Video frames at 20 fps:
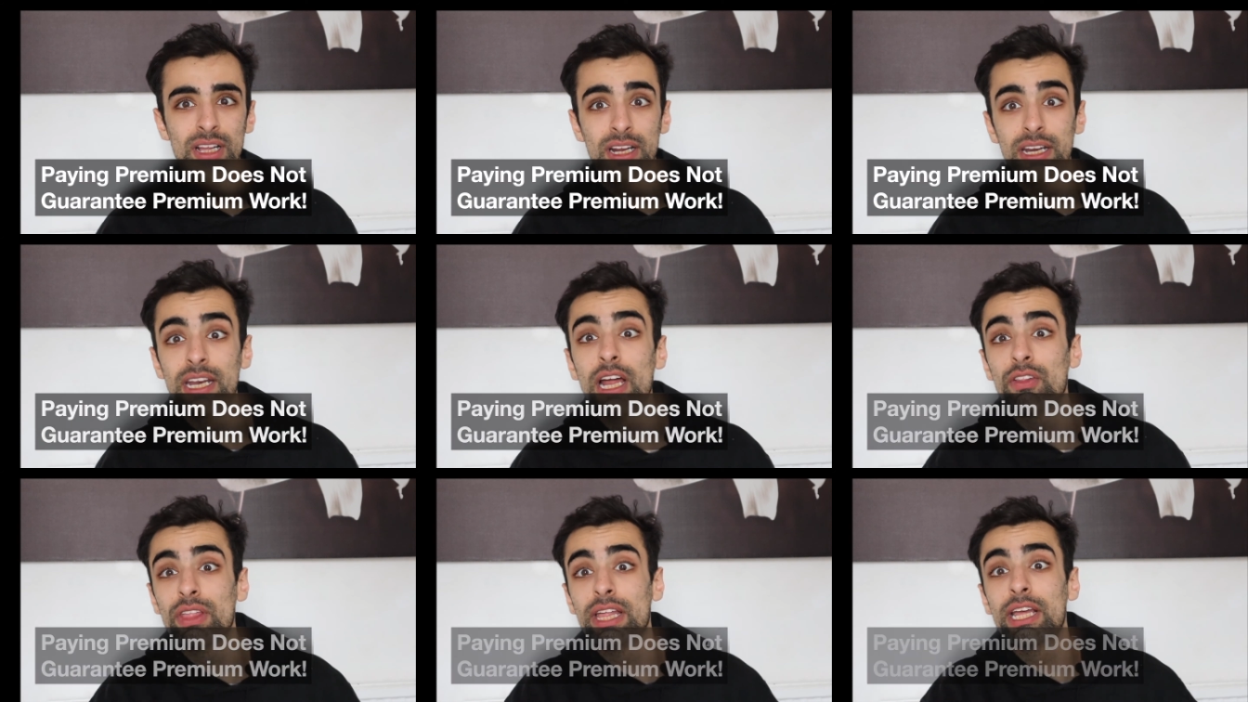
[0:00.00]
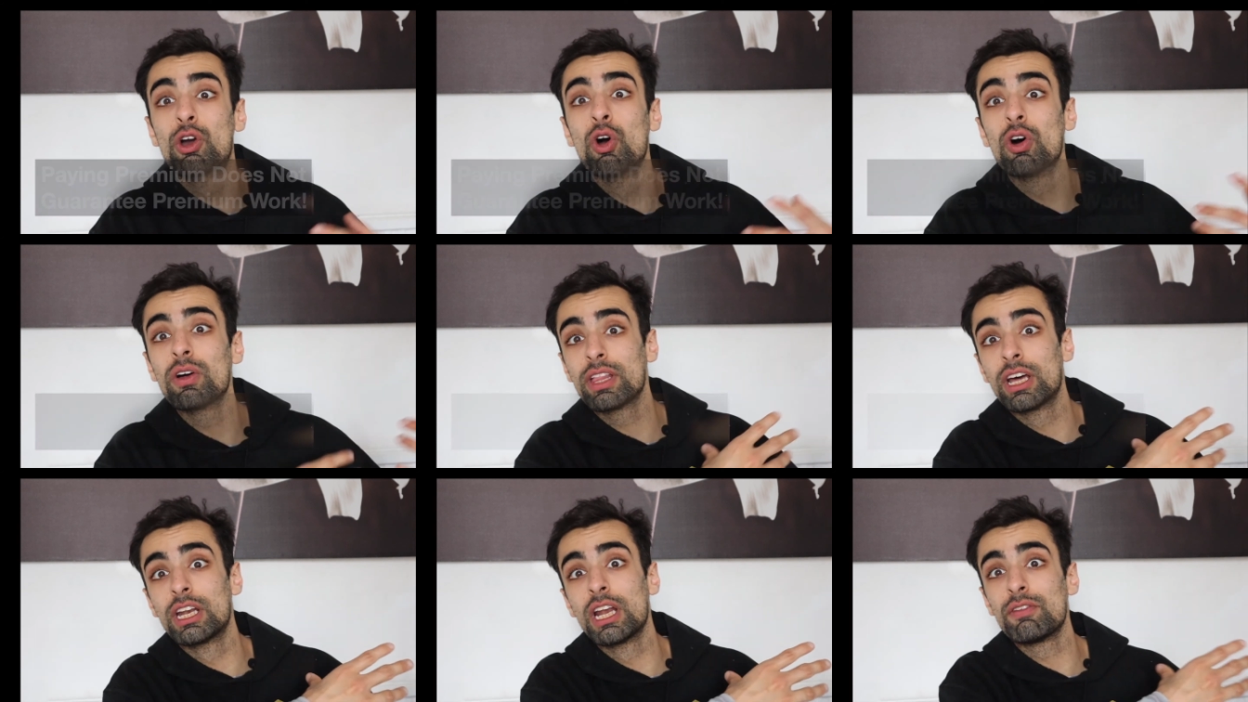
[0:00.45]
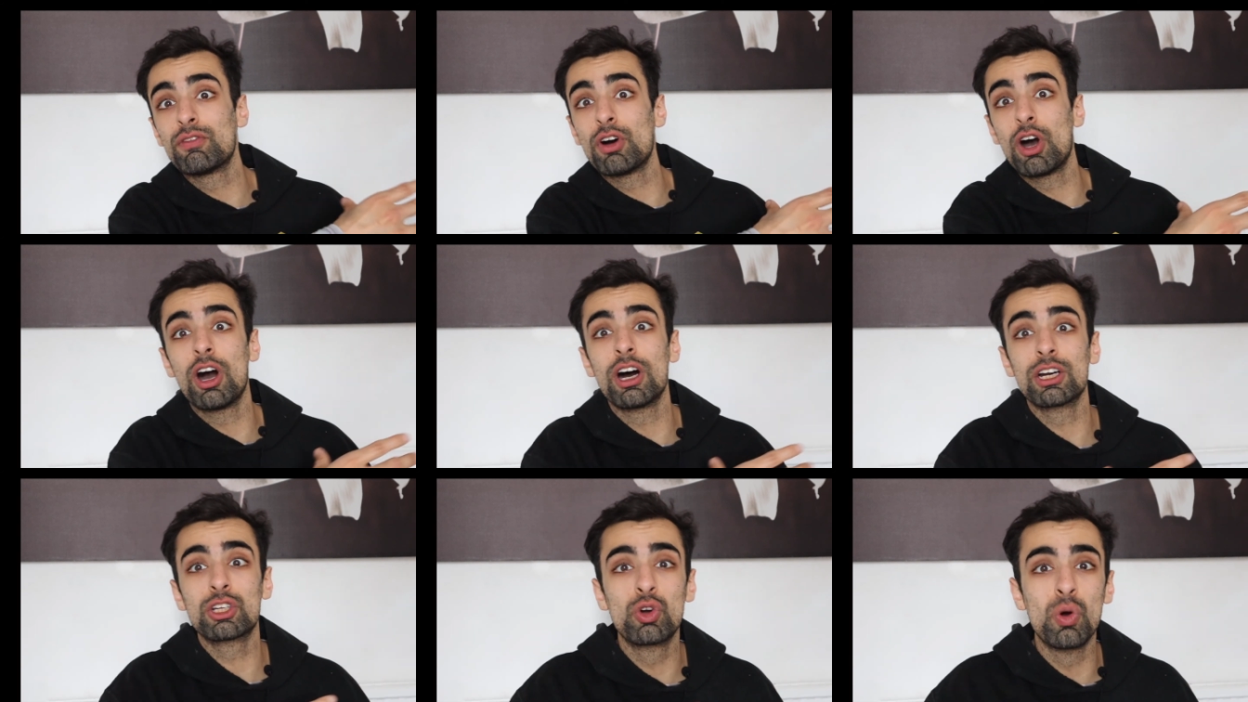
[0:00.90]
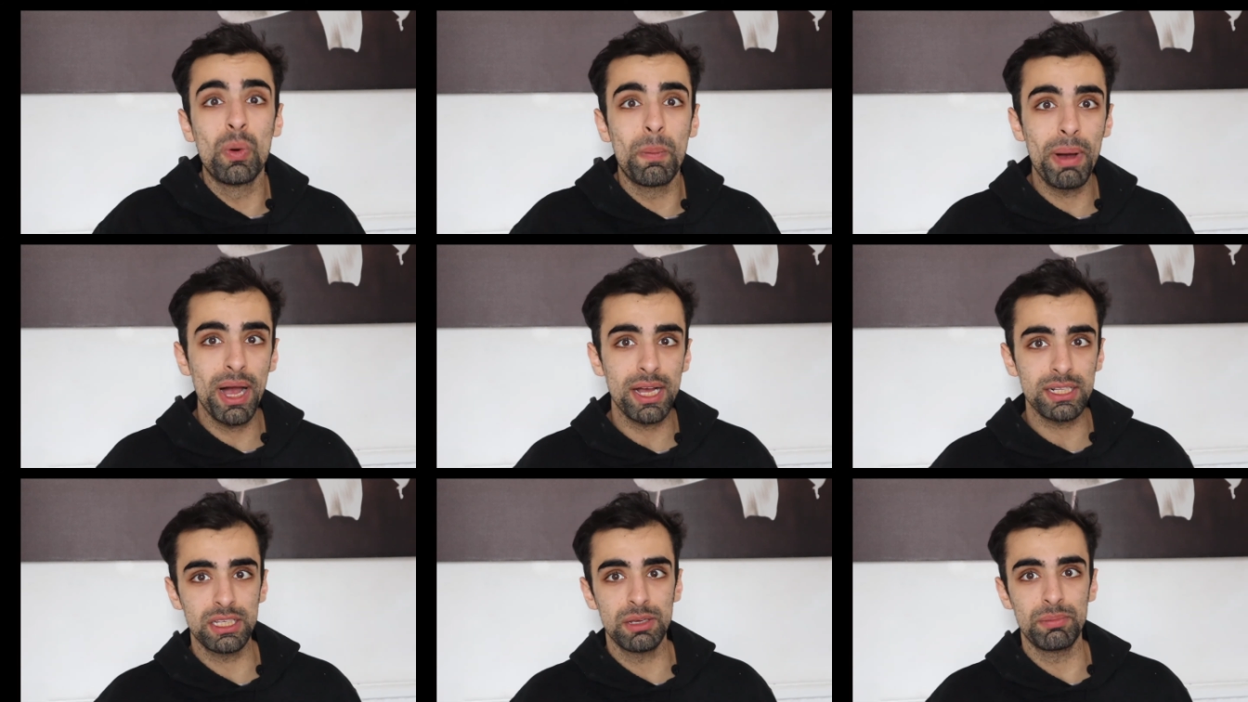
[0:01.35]
Now they got another article
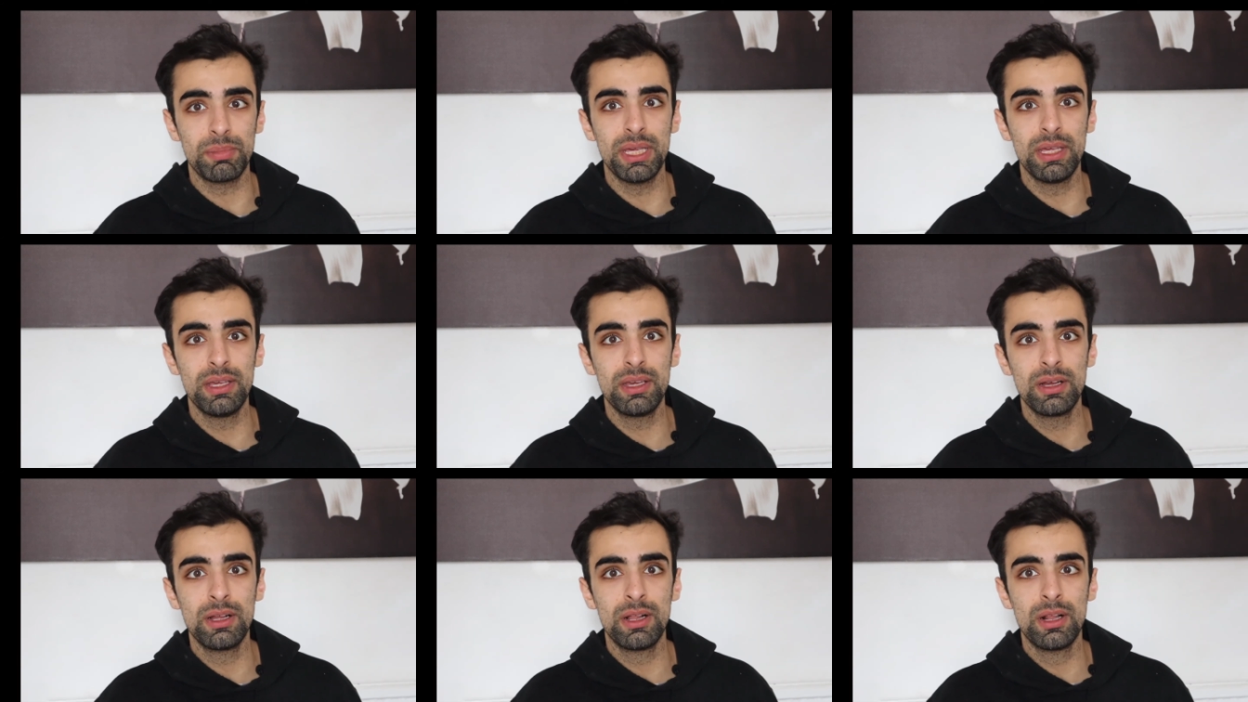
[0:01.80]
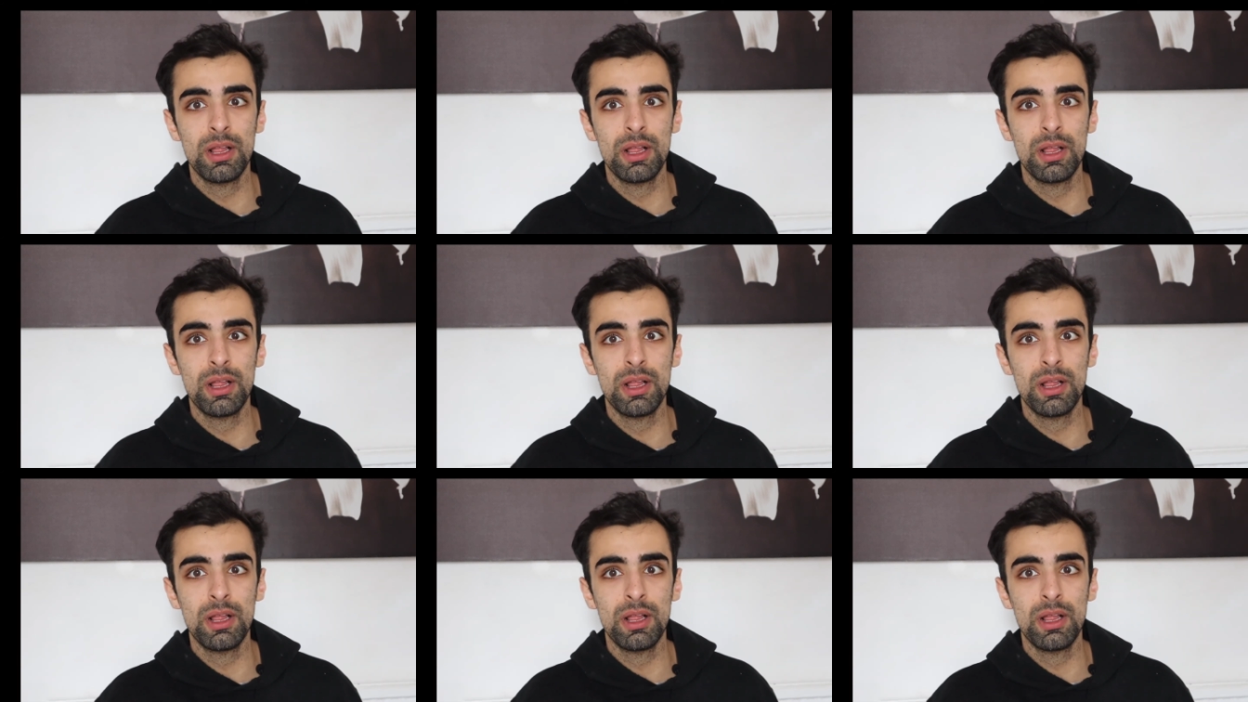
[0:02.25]
back to me